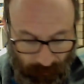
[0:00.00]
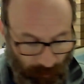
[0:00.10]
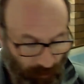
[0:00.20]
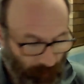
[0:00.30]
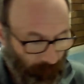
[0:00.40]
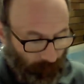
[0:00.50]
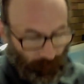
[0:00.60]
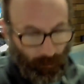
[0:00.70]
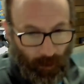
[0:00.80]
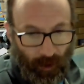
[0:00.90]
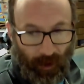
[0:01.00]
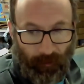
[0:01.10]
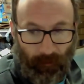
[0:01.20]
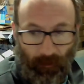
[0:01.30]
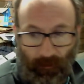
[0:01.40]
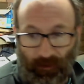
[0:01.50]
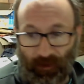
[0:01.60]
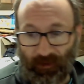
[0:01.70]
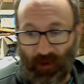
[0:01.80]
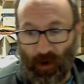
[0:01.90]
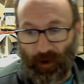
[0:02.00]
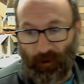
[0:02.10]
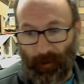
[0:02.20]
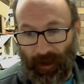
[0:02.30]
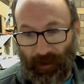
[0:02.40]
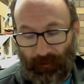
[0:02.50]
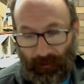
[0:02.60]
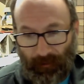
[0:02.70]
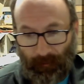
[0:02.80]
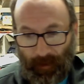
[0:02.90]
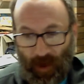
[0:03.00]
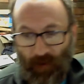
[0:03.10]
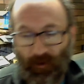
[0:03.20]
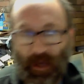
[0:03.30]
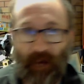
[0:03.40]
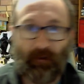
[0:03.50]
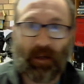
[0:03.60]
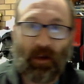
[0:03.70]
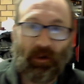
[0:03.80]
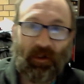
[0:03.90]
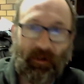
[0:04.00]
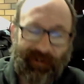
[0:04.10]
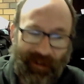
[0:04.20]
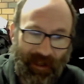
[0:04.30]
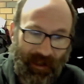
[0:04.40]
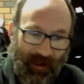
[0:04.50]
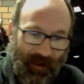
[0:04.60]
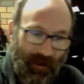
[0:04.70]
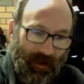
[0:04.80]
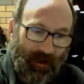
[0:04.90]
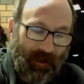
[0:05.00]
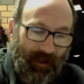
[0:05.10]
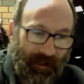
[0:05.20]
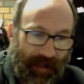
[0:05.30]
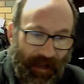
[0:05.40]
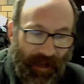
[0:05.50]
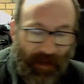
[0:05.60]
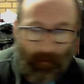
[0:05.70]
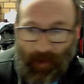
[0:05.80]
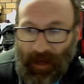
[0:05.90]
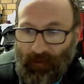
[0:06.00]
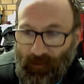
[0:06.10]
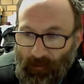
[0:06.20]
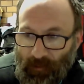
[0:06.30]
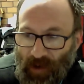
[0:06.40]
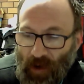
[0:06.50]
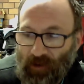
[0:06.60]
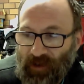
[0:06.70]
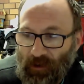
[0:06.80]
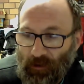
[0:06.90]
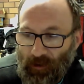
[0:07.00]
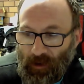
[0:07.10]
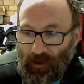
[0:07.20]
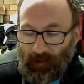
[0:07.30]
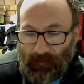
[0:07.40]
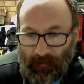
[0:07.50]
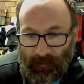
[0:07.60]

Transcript: when I when I decided about a bit over an hour ago to get out of bed from dozing all night.